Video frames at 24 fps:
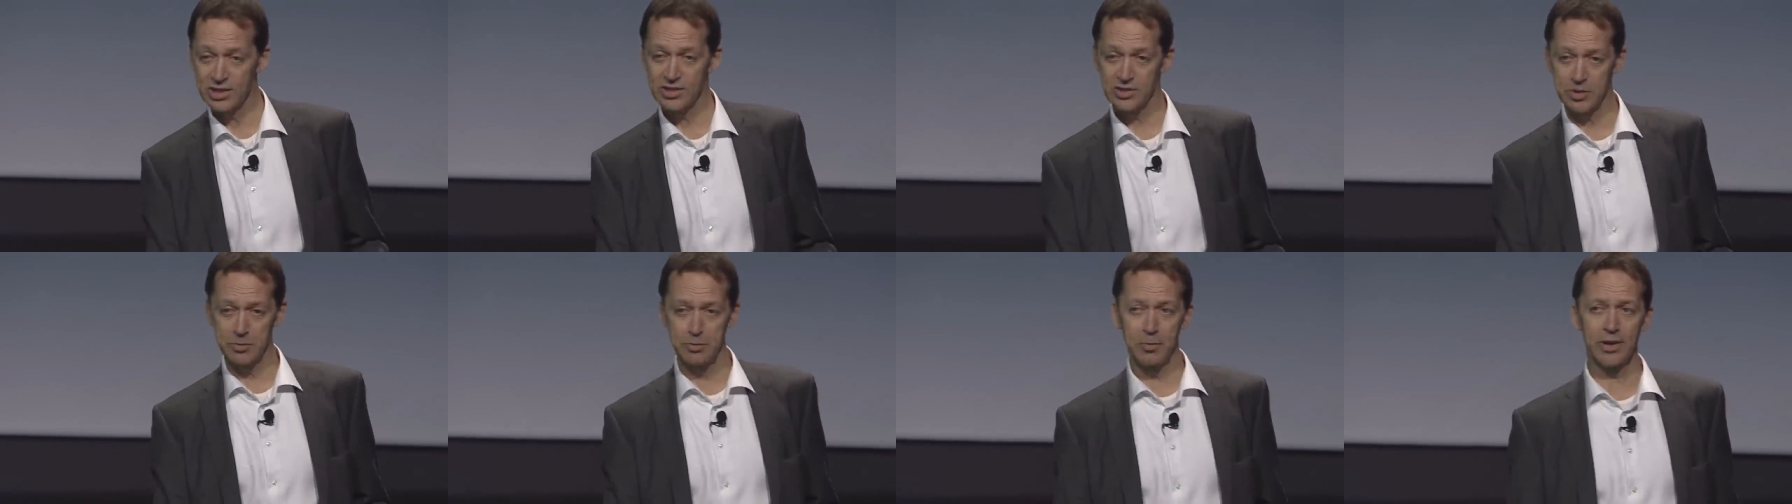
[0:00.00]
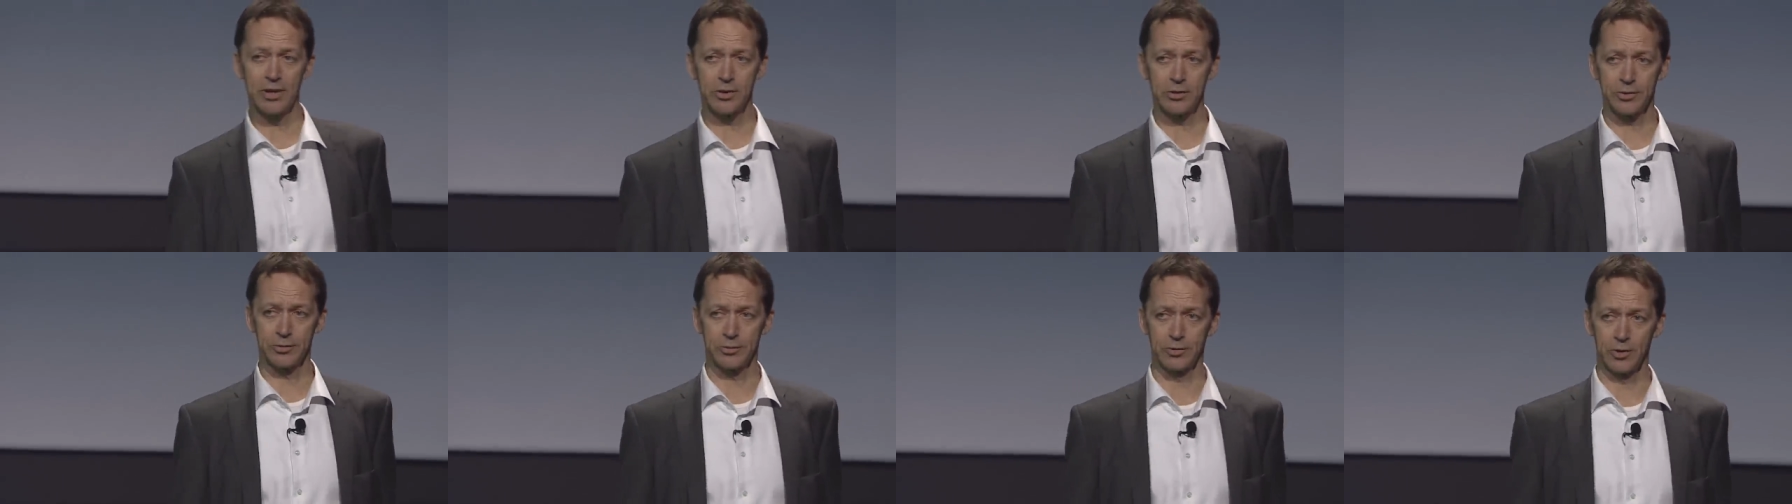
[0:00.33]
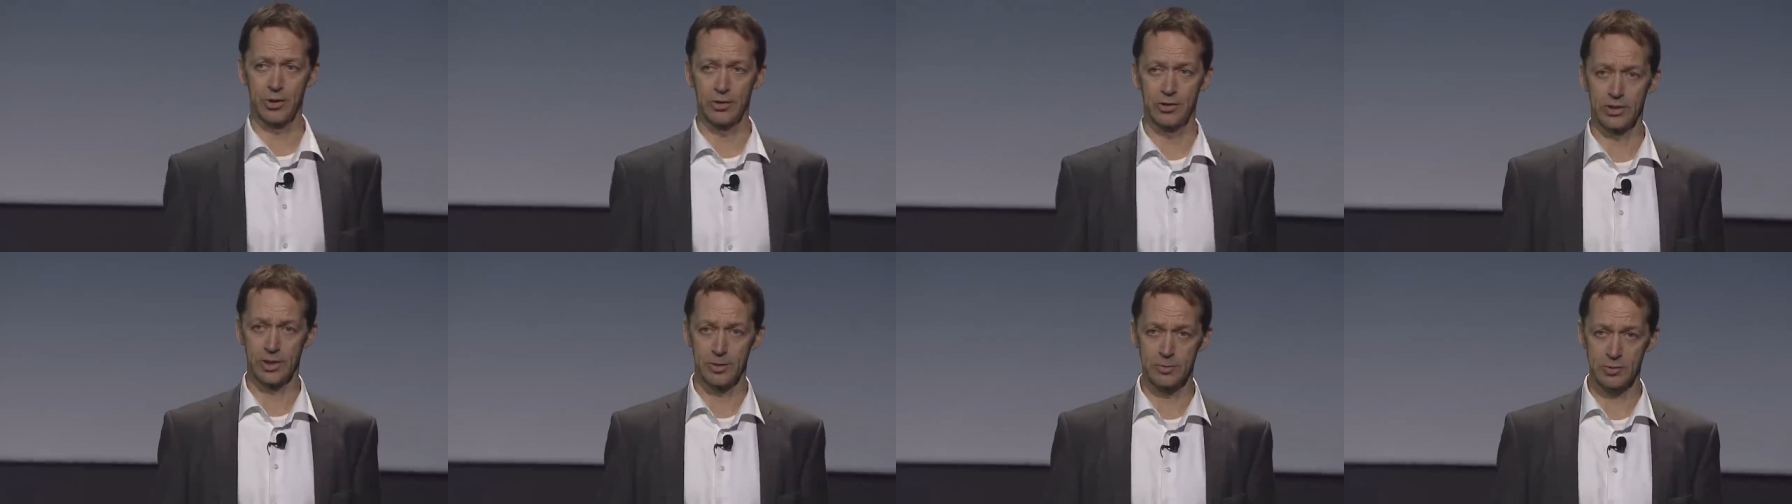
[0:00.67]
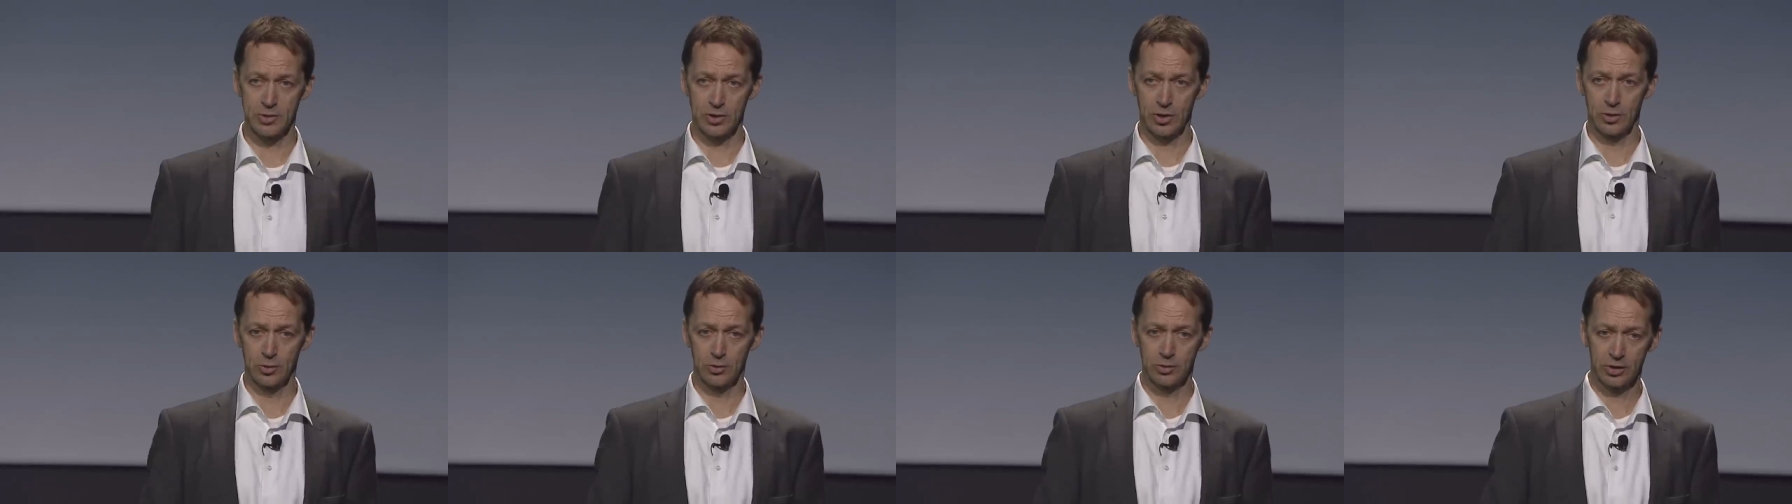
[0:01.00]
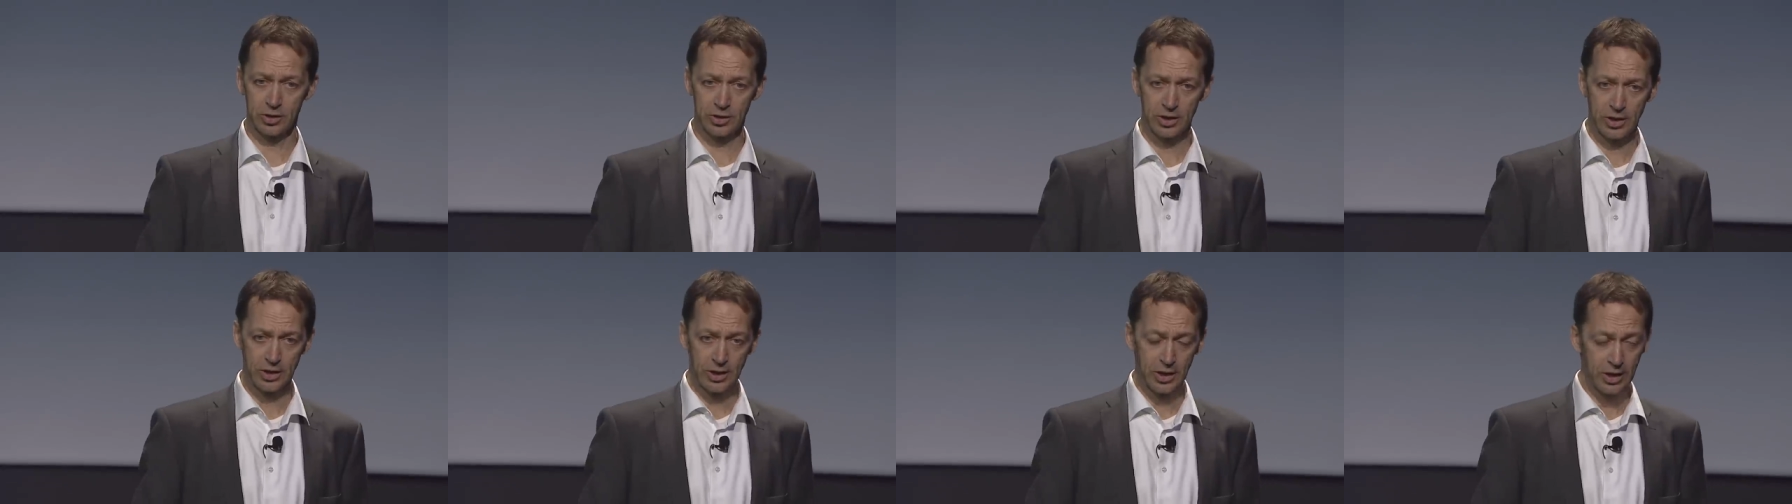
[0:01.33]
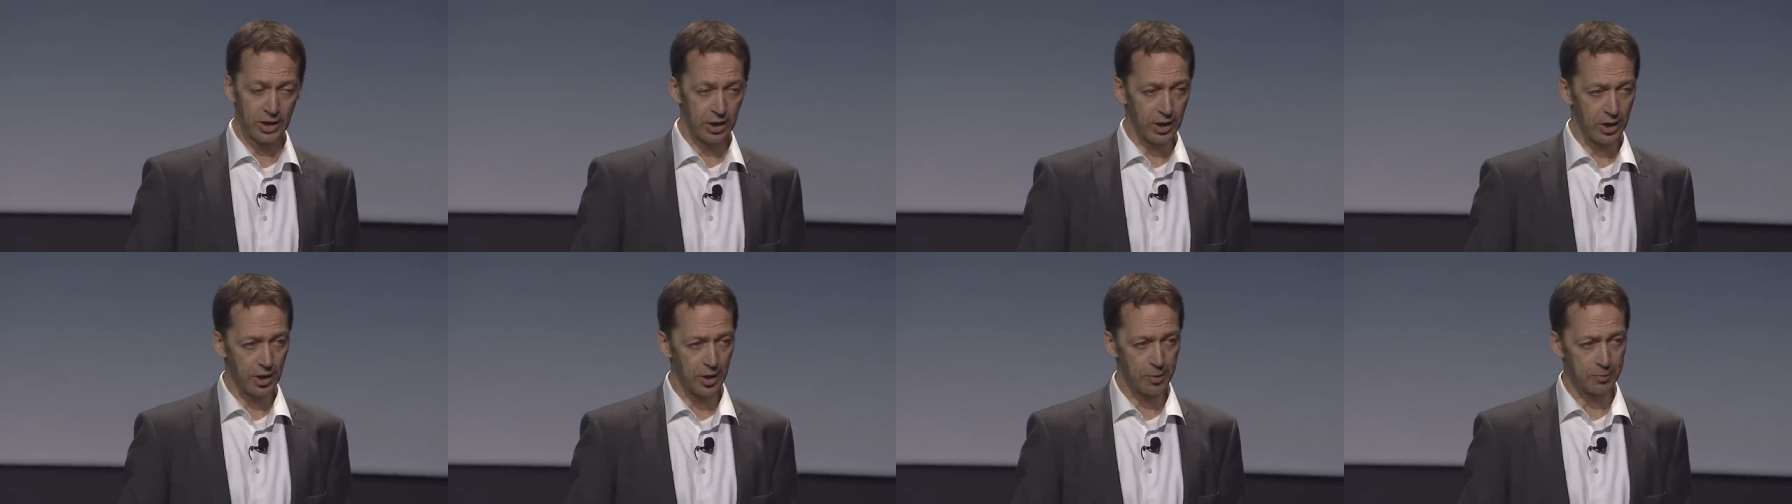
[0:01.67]
is a microphone, I'm told.
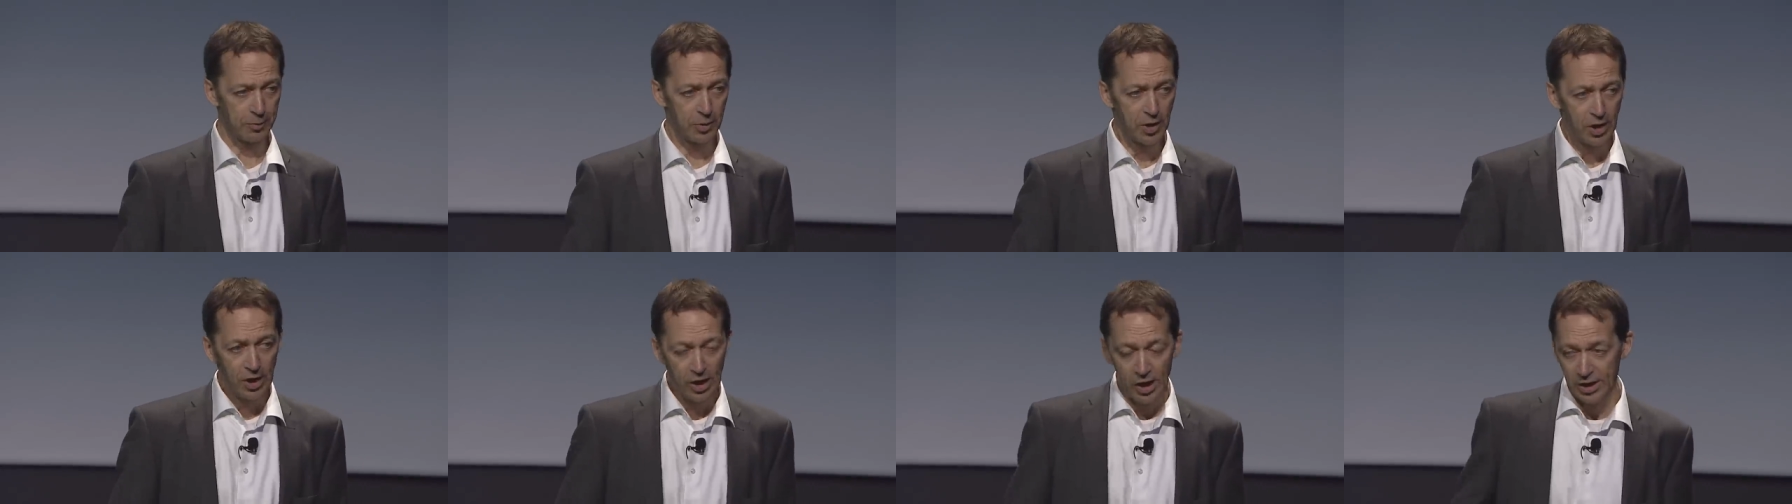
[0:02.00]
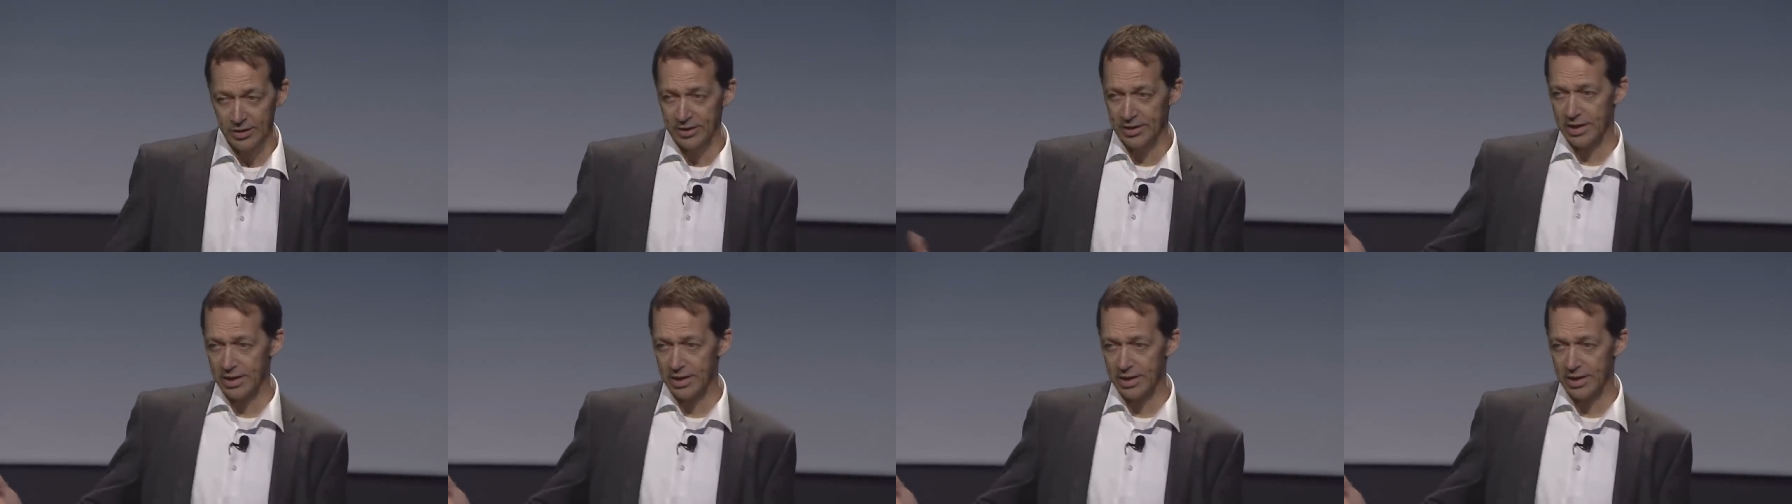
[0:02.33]
At